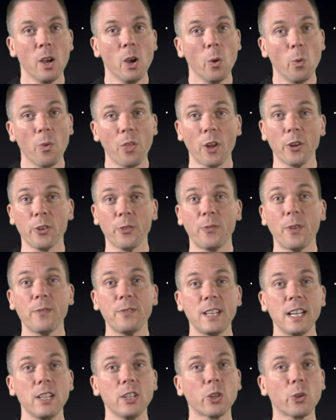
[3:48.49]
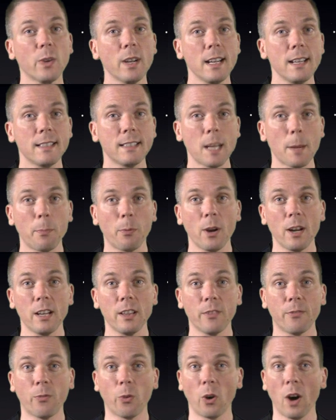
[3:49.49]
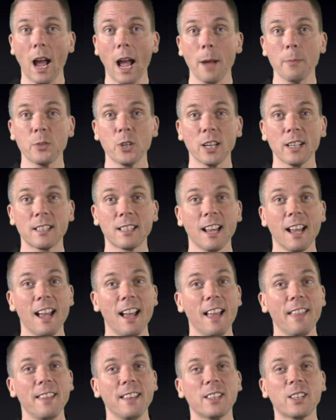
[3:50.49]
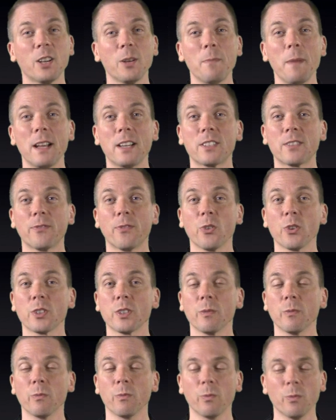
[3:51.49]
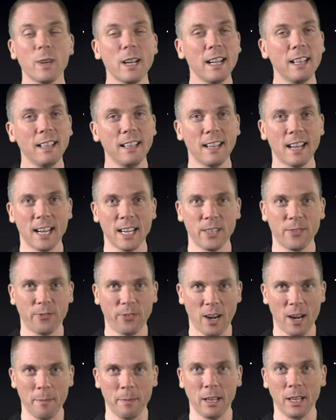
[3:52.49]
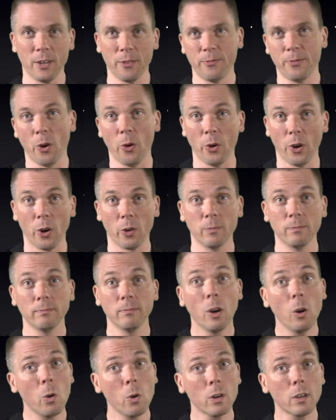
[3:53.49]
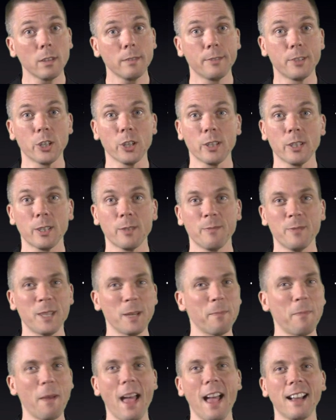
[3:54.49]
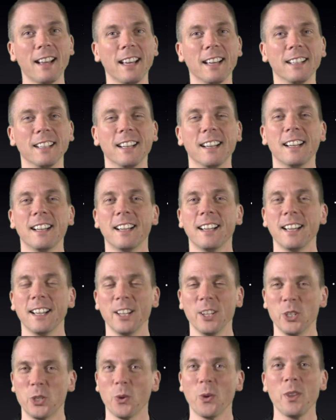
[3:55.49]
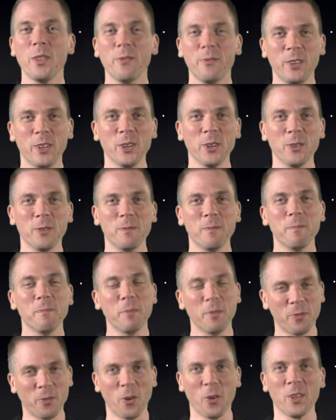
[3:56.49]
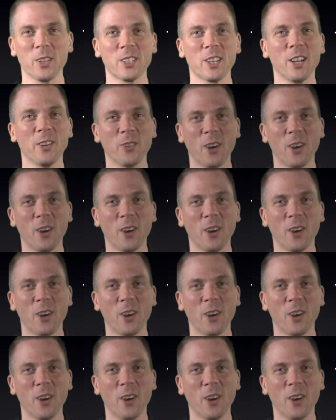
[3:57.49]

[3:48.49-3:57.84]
With under 15 degrees separating the four objects, this could make for some really nice framing in a photo. Or just sit back and enjoy the view before the sun